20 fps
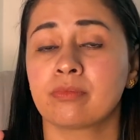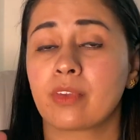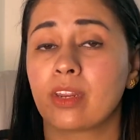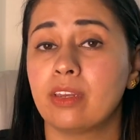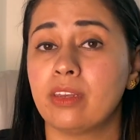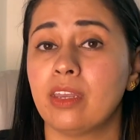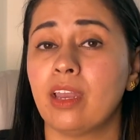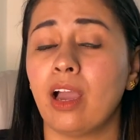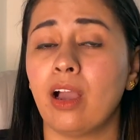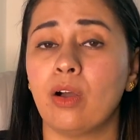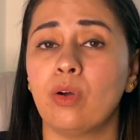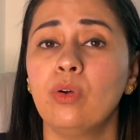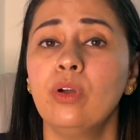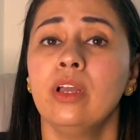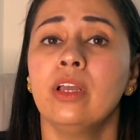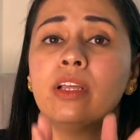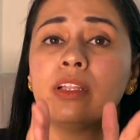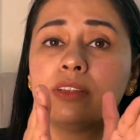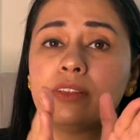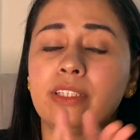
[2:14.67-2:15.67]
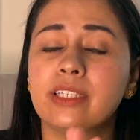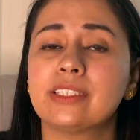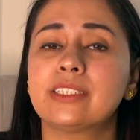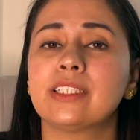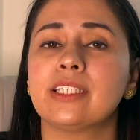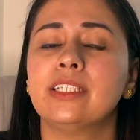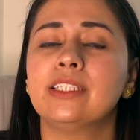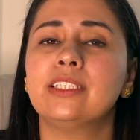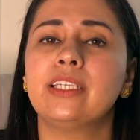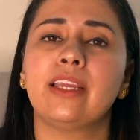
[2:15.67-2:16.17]
Now this
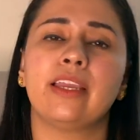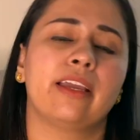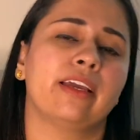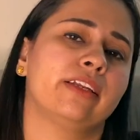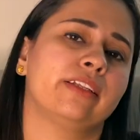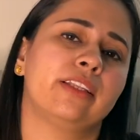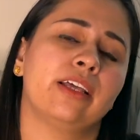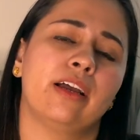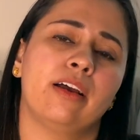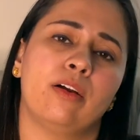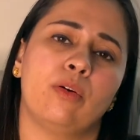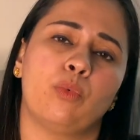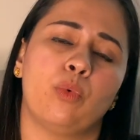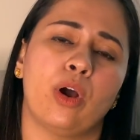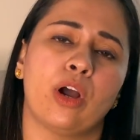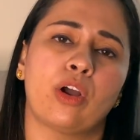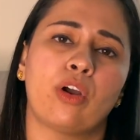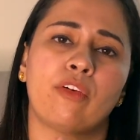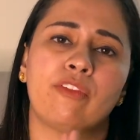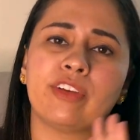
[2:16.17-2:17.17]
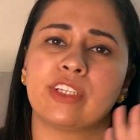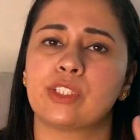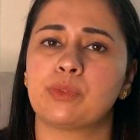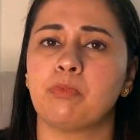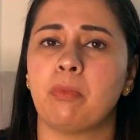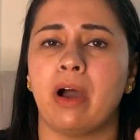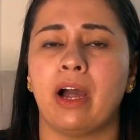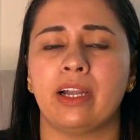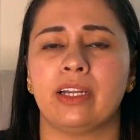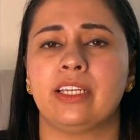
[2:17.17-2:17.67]
is here the work of a
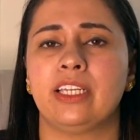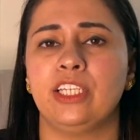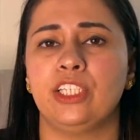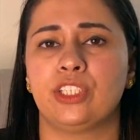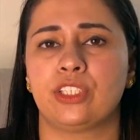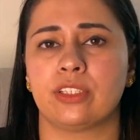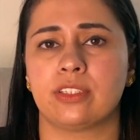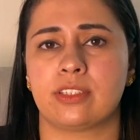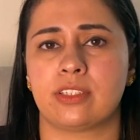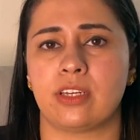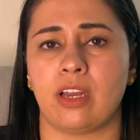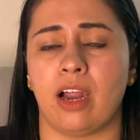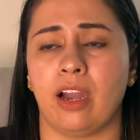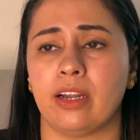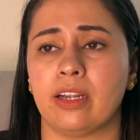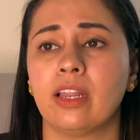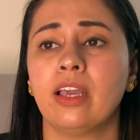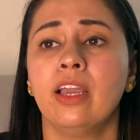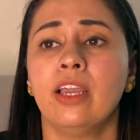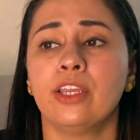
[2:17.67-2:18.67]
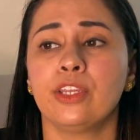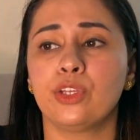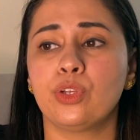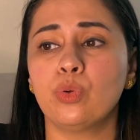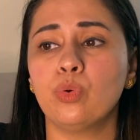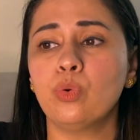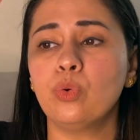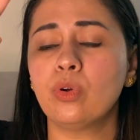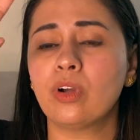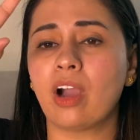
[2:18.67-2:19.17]
smart teacher start.
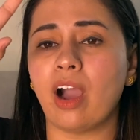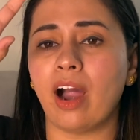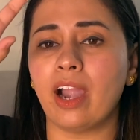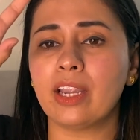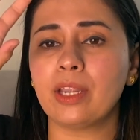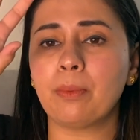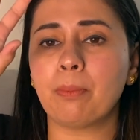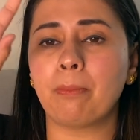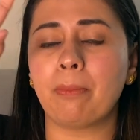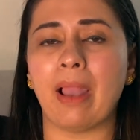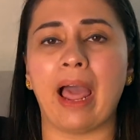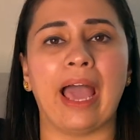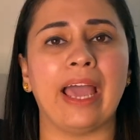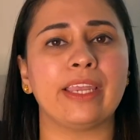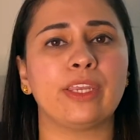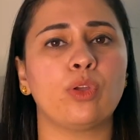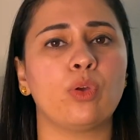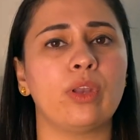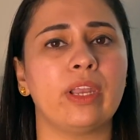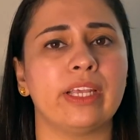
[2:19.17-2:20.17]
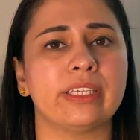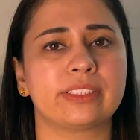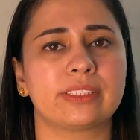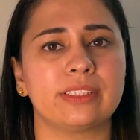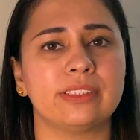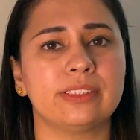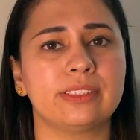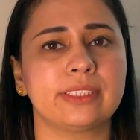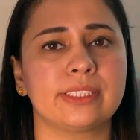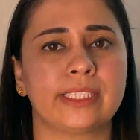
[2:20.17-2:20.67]
You can't plan your
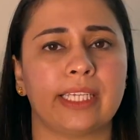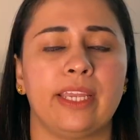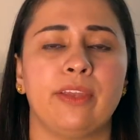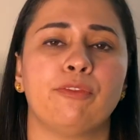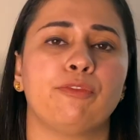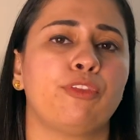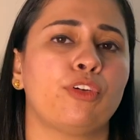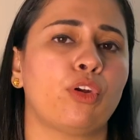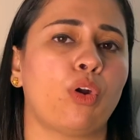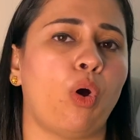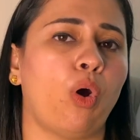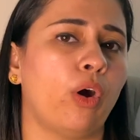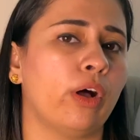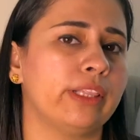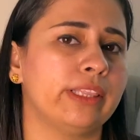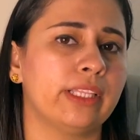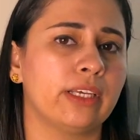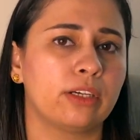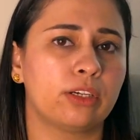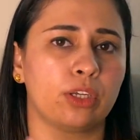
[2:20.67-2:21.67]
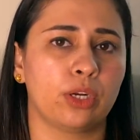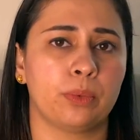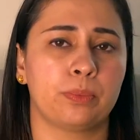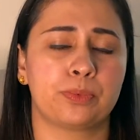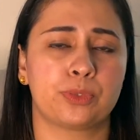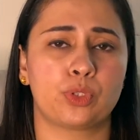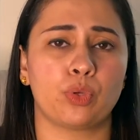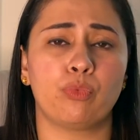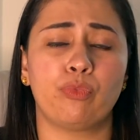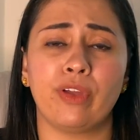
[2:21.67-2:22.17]
lessons same for all the
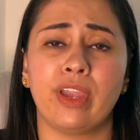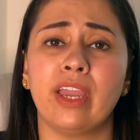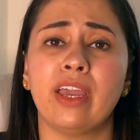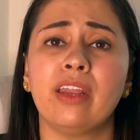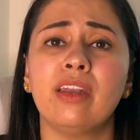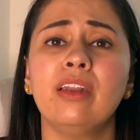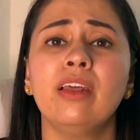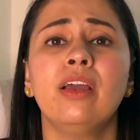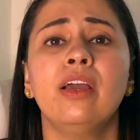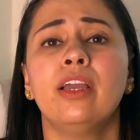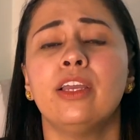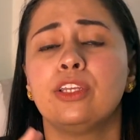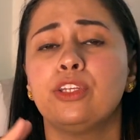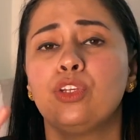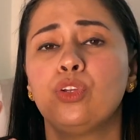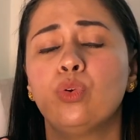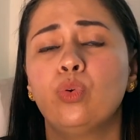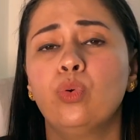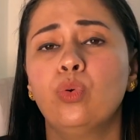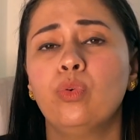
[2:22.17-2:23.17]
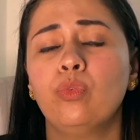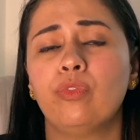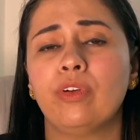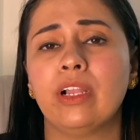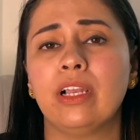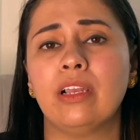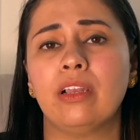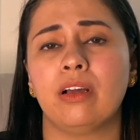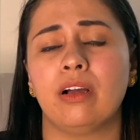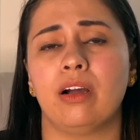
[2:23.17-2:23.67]
groups. So where you
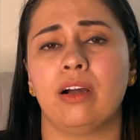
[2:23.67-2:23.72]
will